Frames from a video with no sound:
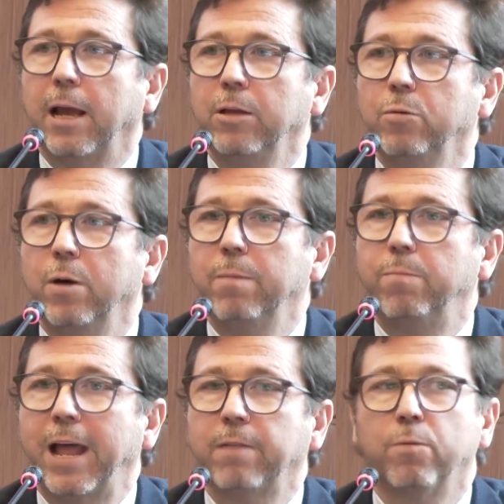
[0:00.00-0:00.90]
a UN
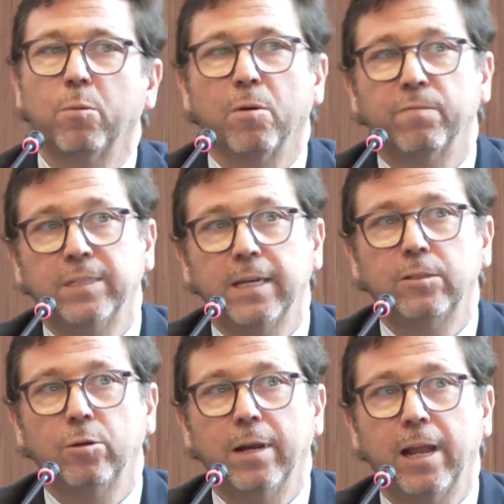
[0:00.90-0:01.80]
platform of
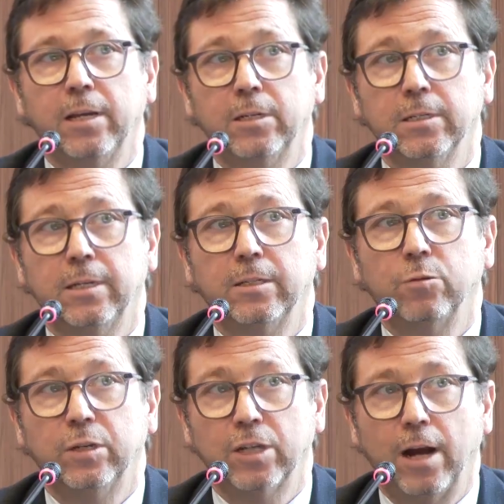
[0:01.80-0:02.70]
6 UN agencies,
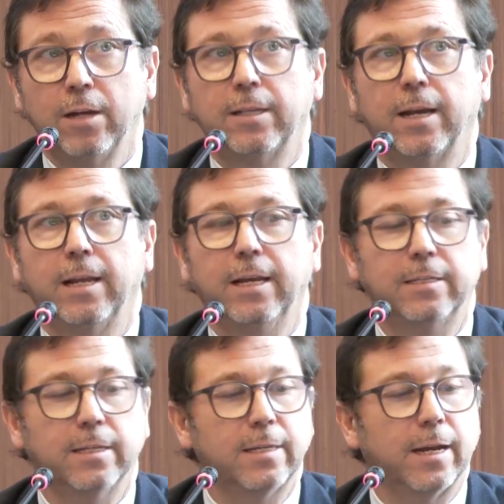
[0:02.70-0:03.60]
which UNCTAD
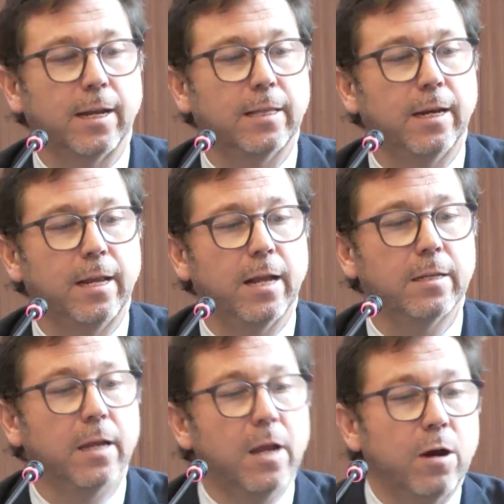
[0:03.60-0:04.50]
is the secretariat,
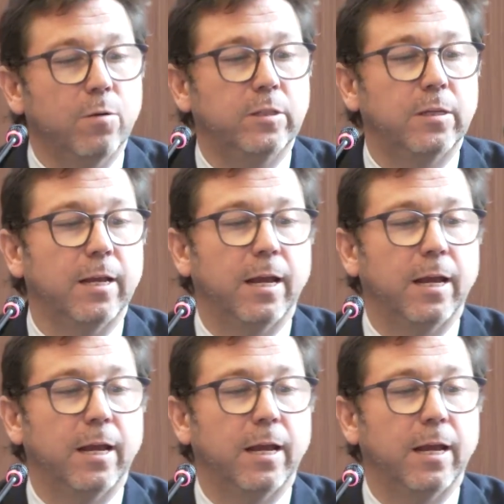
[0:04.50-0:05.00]
which